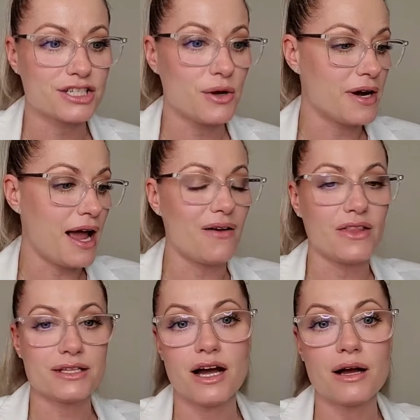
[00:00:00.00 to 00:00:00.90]
So now
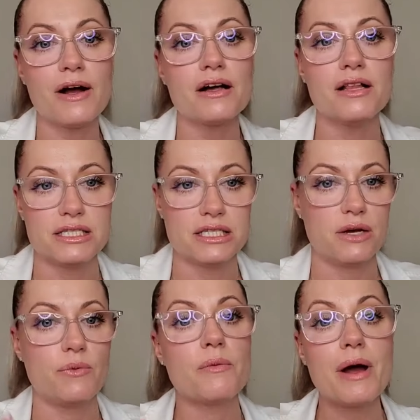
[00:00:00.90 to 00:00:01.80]
let's talk about
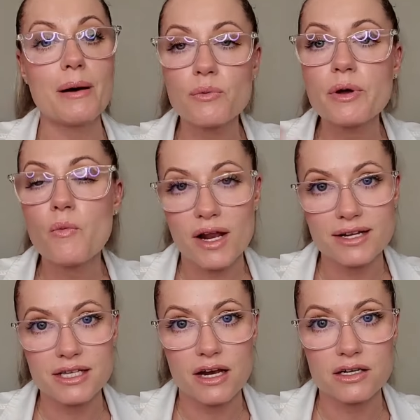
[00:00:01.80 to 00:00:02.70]
cleansing. We remember we
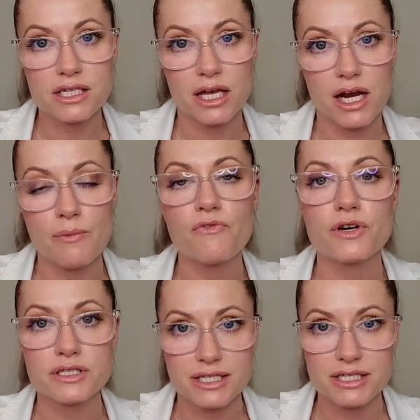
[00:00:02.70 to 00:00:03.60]
want to set our skin up
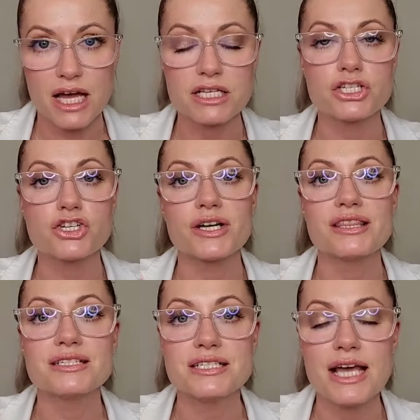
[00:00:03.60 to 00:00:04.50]
for success
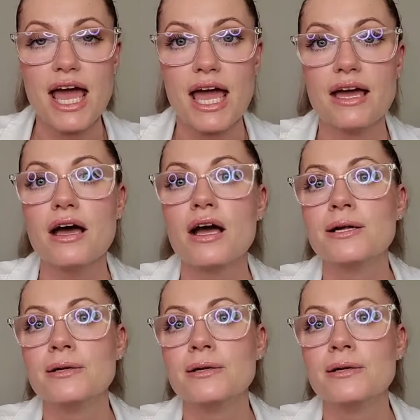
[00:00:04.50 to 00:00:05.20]
during the day,